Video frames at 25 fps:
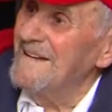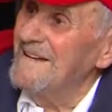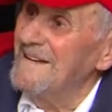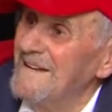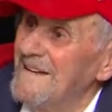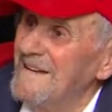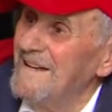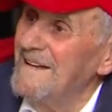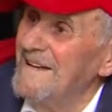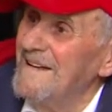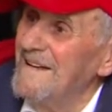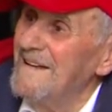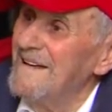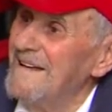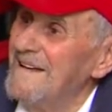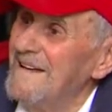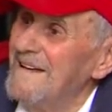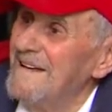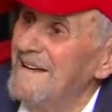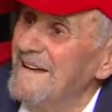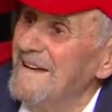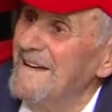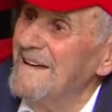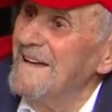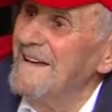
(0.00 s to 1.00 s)
with us
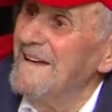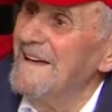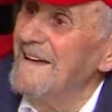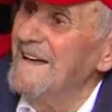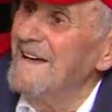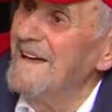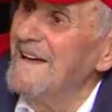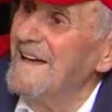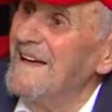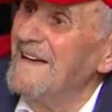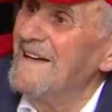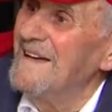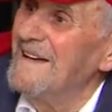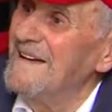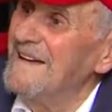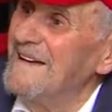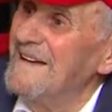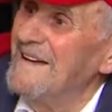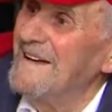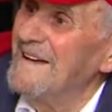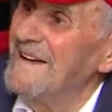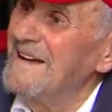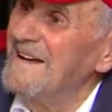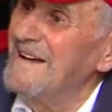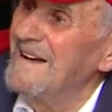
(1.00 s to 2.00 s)
today, and
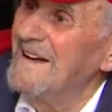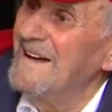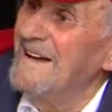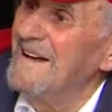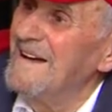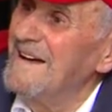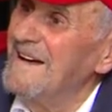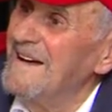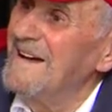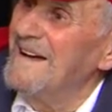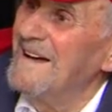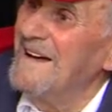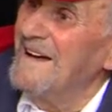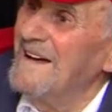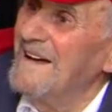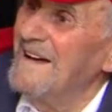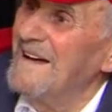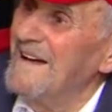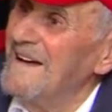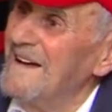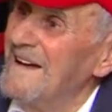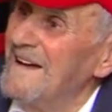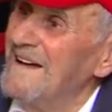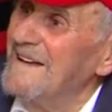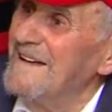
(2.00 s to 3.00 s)
for for your
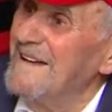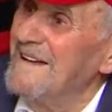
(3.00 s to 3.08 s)
part